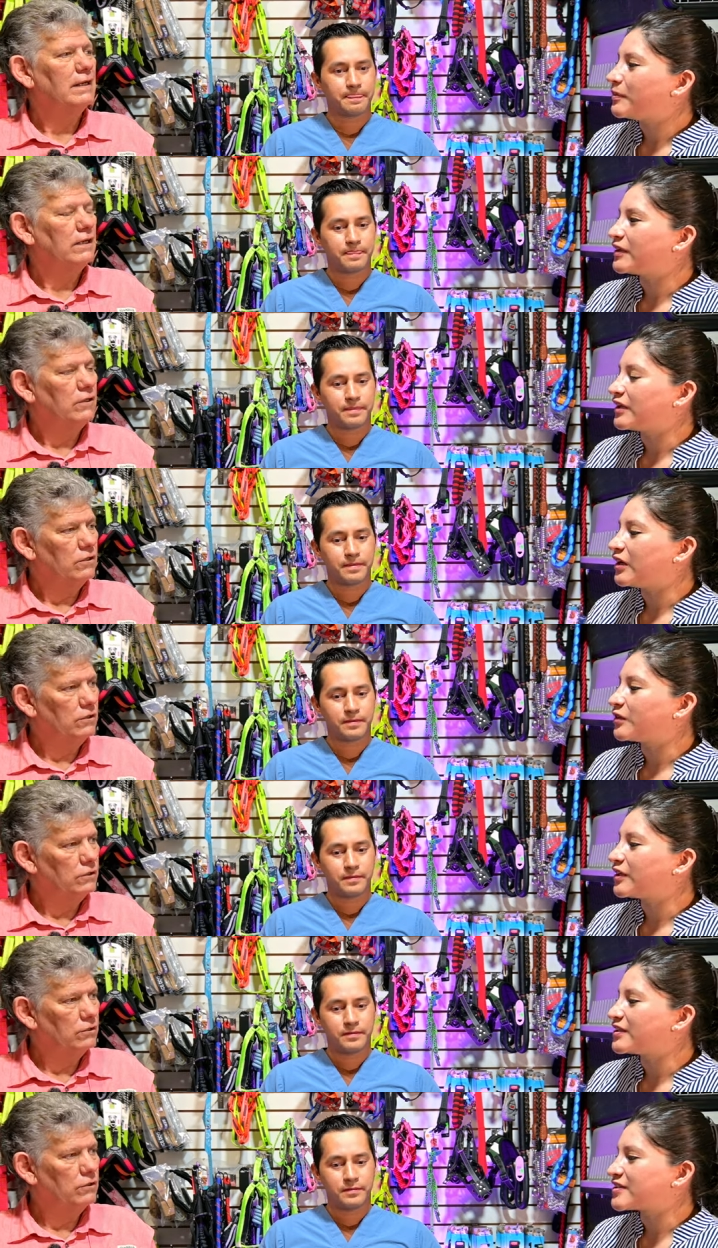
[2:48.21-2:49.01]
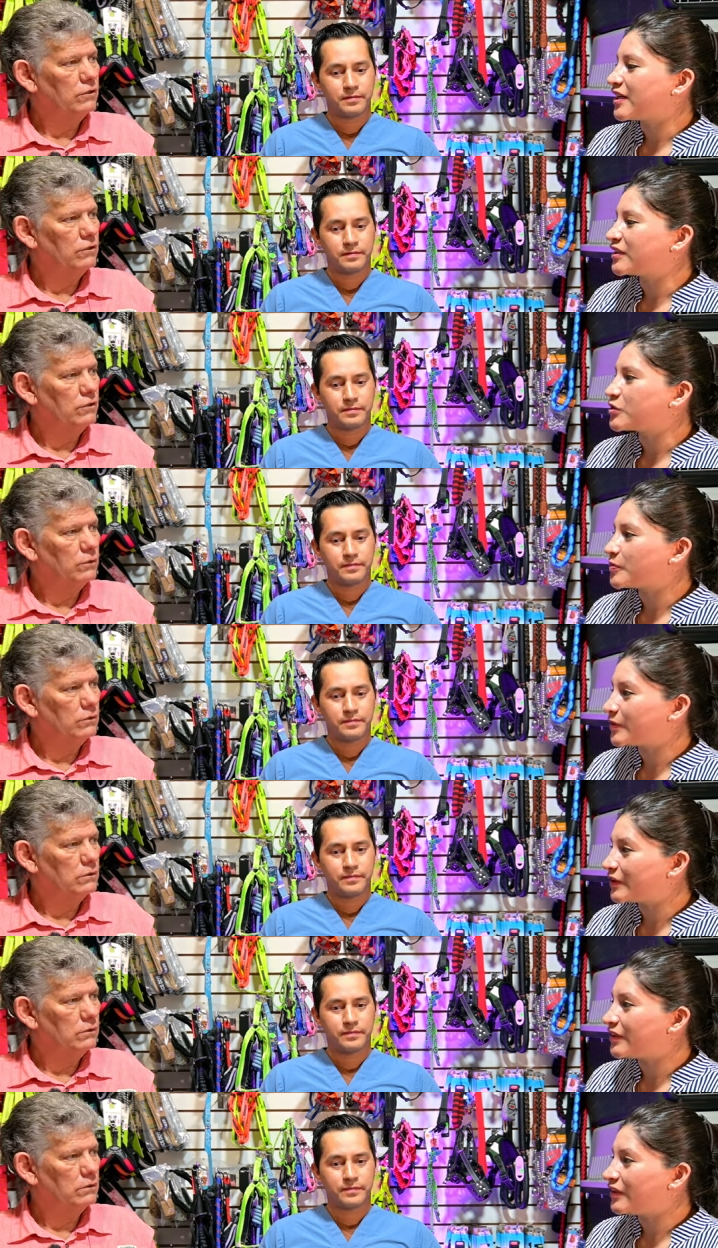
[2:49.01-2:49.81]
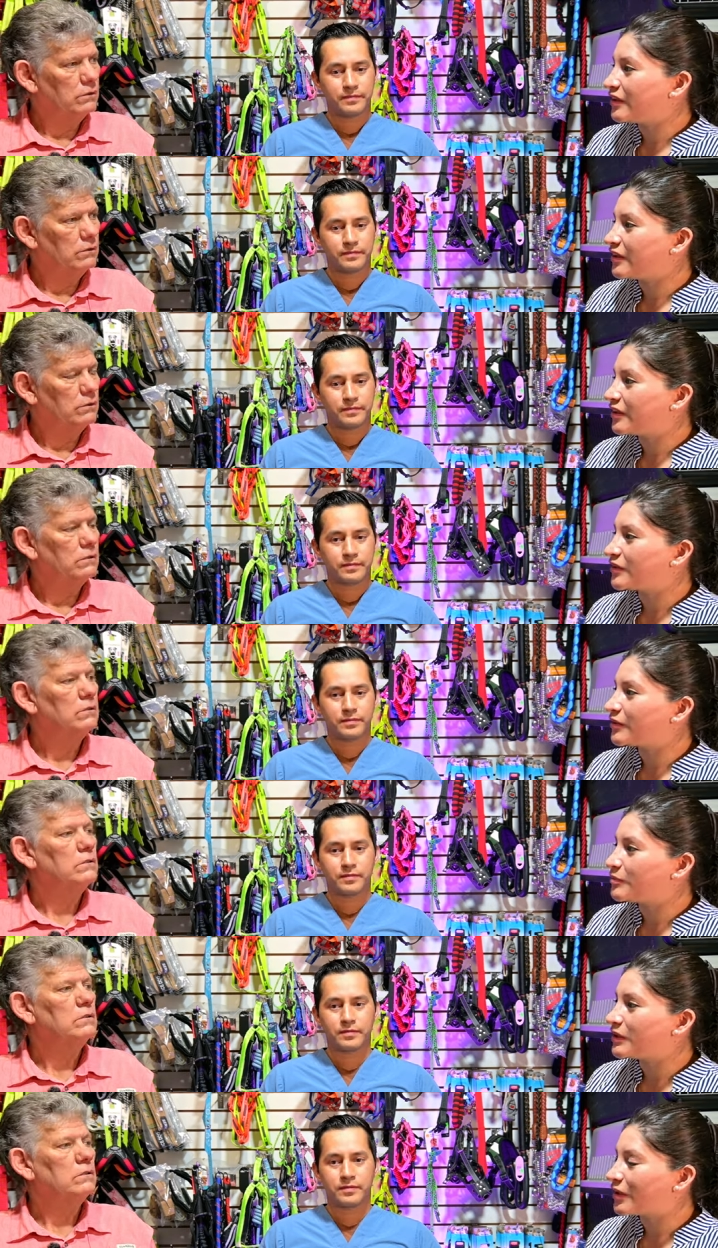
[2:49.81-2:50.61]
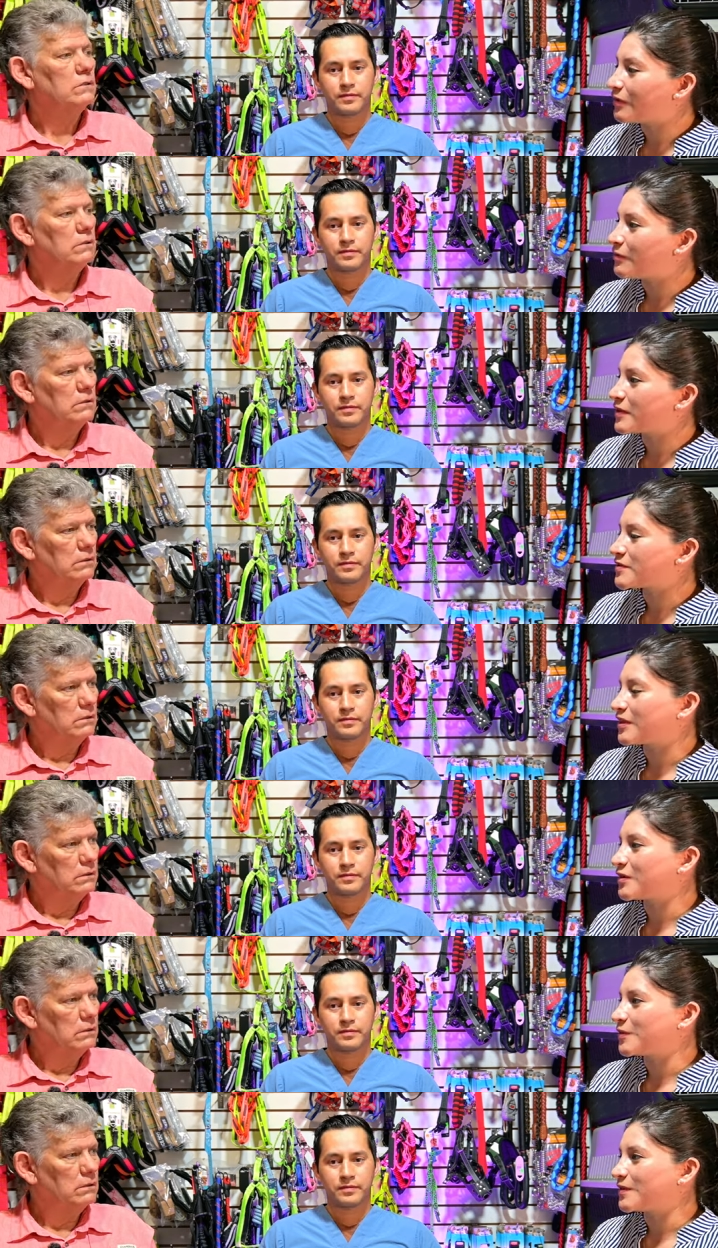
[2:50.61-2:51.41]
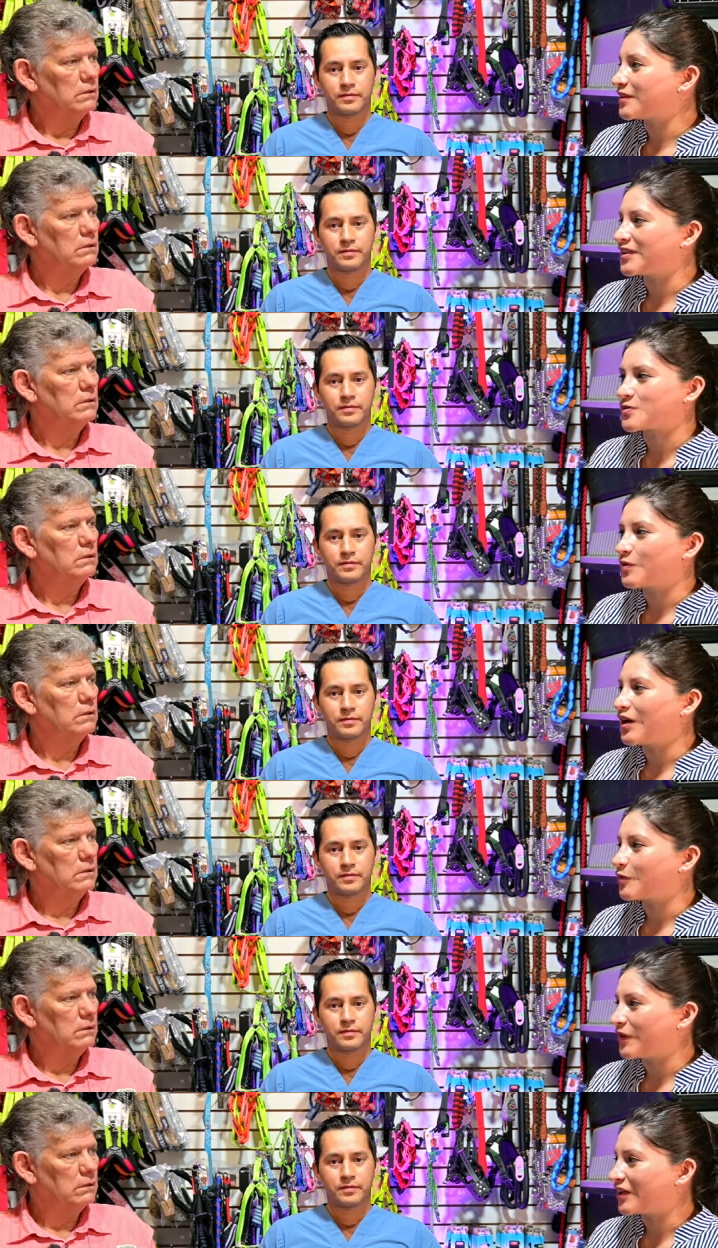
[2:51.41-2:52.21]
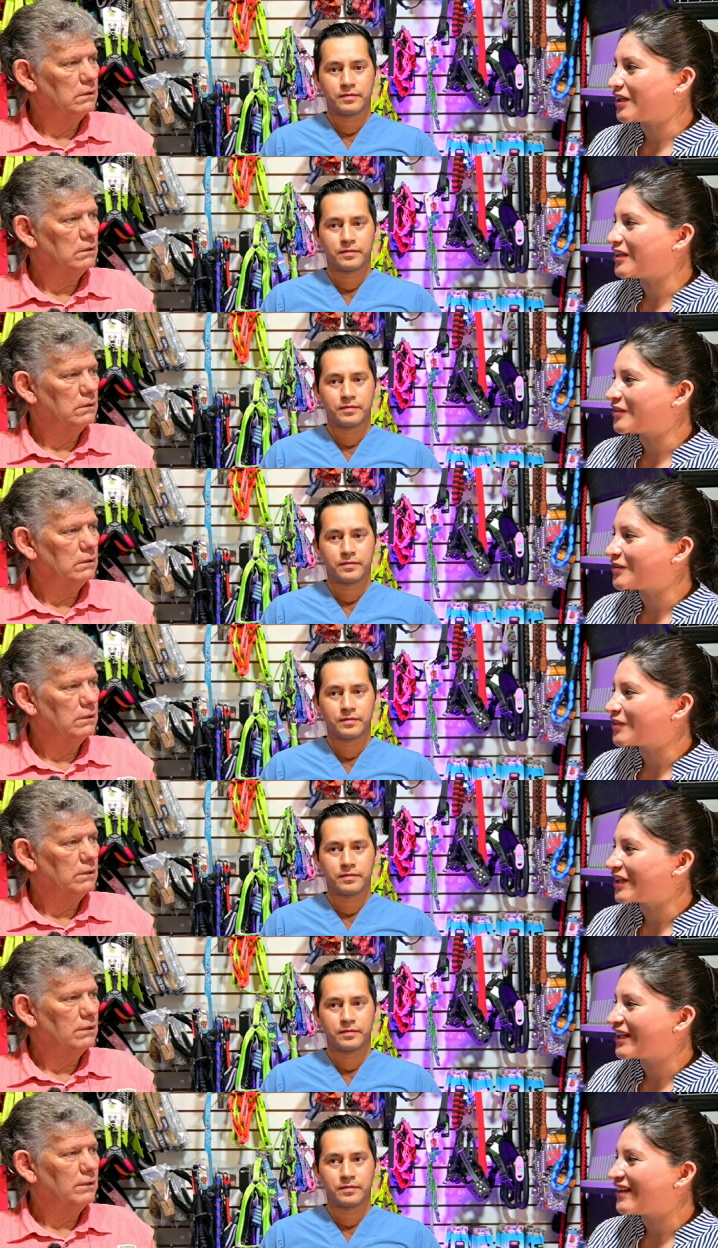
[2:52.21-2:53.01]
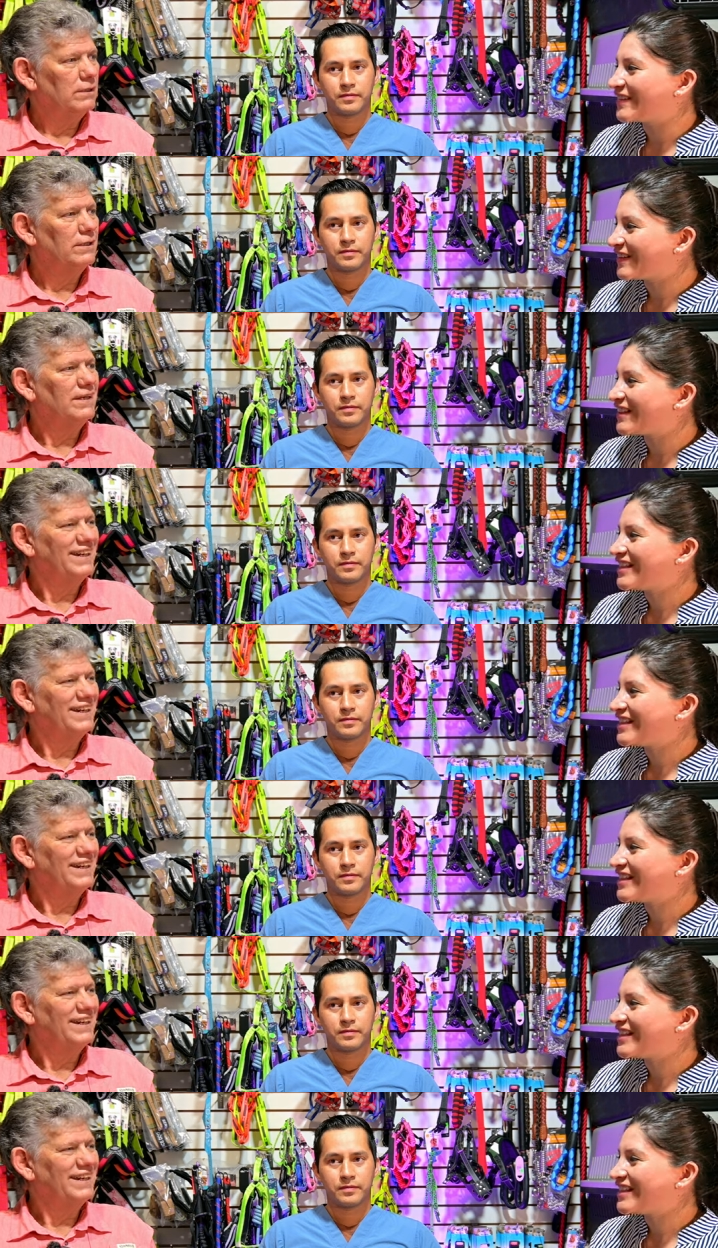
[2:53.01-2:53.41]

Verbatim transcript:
Speaker 1: but now he decided to put it here in Vilcabamba, so that's why we are here right now.